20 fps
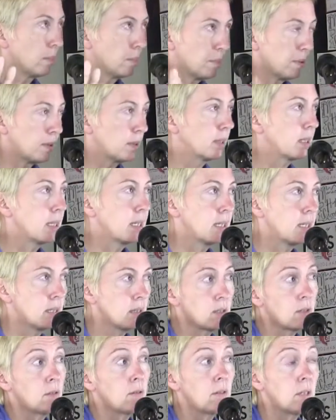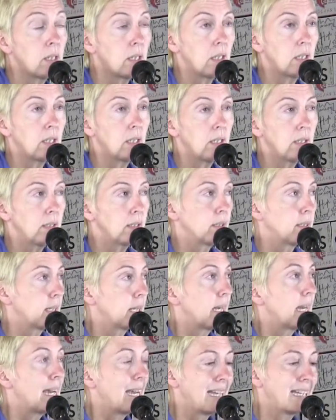can pull it in as you need
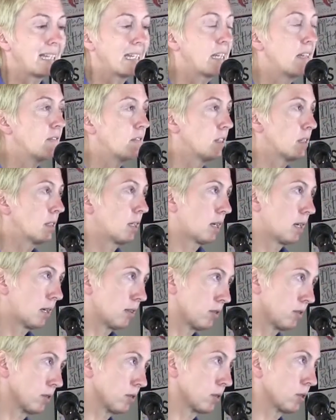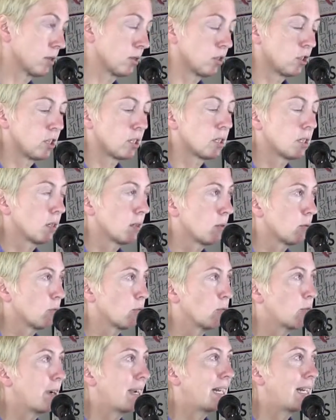and give it to others. Just
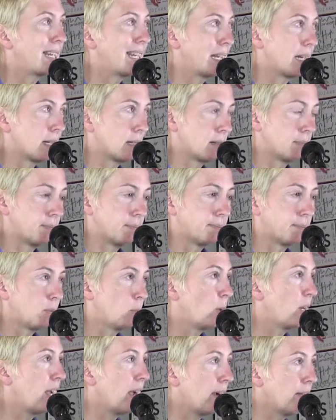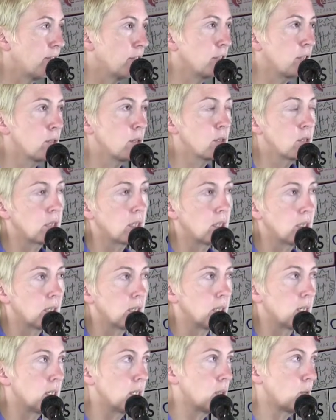radiate it. Whatever your
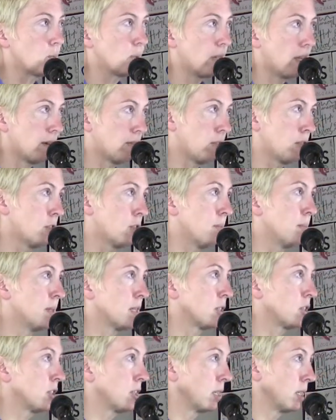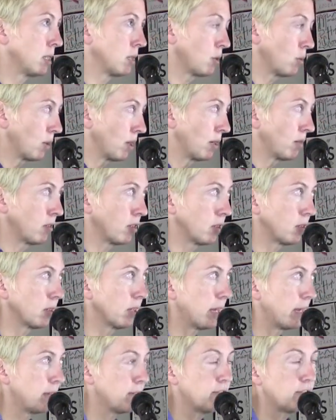skill is, whatever your mission is, whatever your
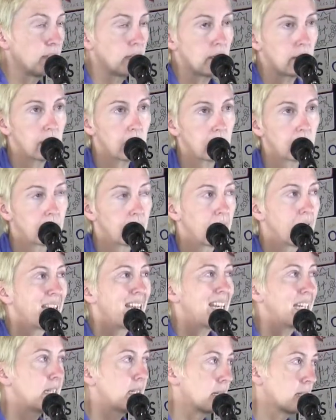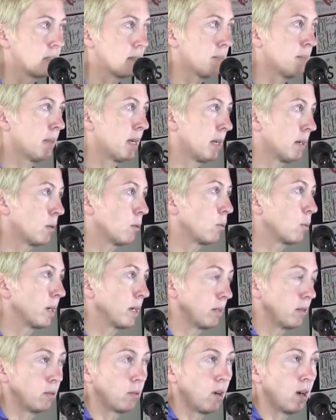life is, it doesn't matter
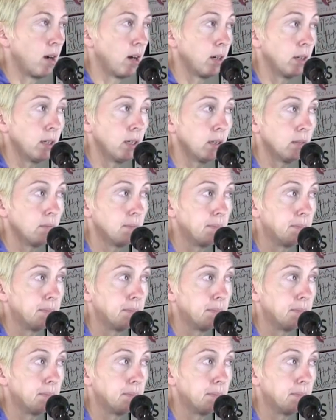where you are.